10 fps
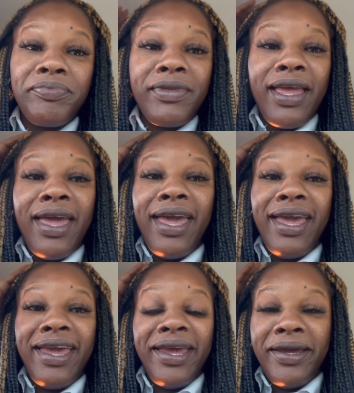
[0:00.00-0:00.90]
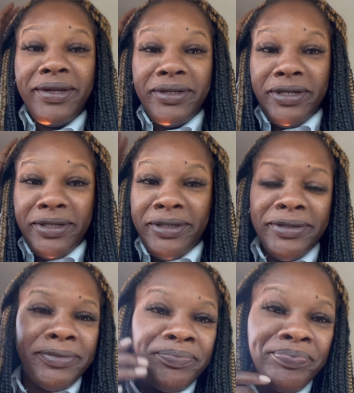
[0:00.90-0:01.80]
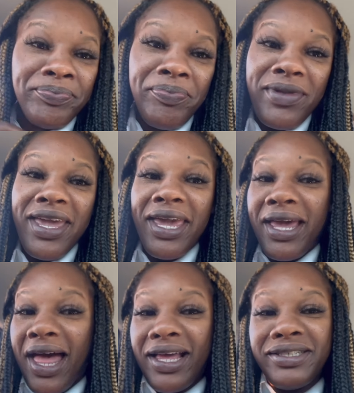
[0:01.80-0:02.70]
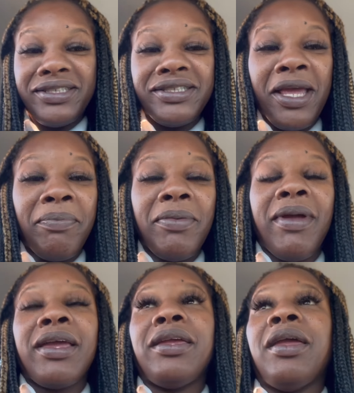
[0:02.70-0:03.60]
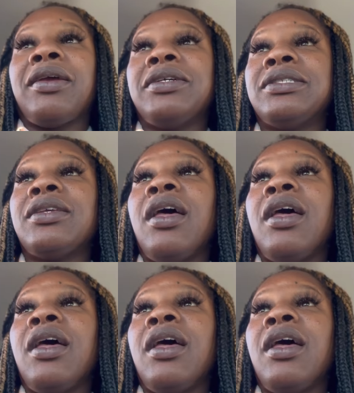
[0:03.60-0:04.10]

Hey, hey guys, just tapping back in, because